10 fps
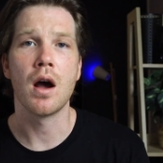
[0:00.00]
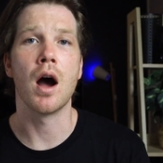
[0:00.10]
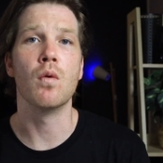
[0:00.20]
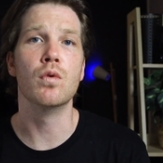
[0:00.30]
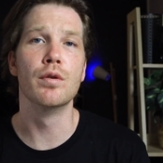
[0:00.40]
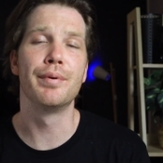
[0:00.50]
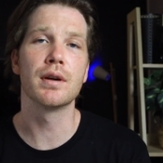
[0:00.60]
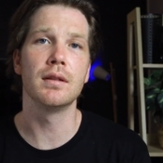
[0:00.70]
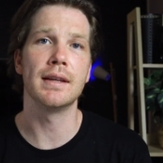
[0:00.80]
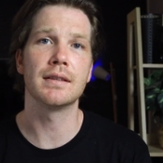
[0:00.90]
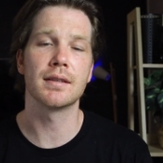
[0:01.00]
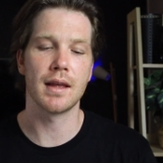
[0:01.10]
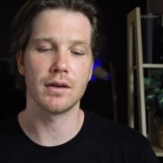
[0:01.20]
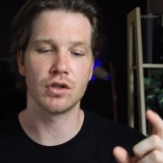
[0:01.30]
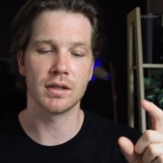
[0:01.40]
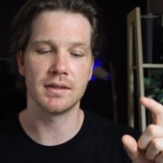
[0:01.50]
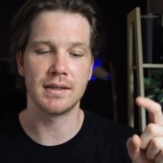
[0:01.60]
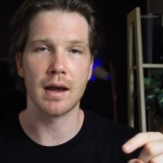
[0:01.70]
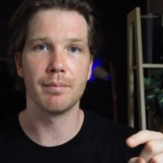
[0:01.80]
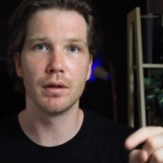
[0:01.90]
I will put a link to that just
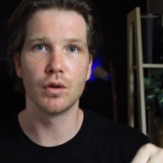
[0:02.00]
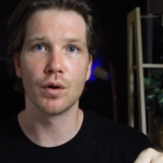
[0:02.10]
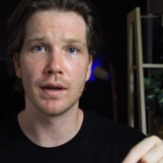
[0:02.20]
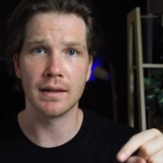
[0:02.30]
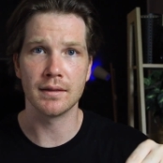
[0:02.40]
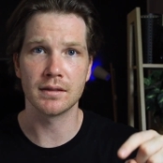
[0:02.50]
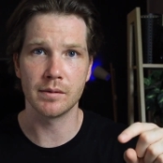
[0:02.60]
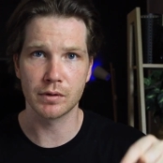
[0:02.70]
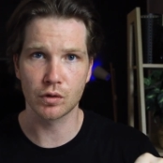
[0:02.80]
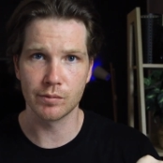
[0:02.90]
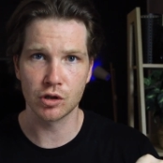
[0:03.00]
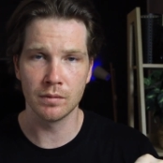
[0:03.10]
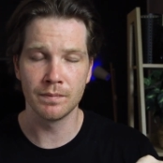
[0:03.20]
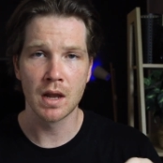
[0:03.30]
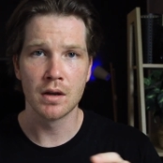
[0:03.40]
down below in the subscription.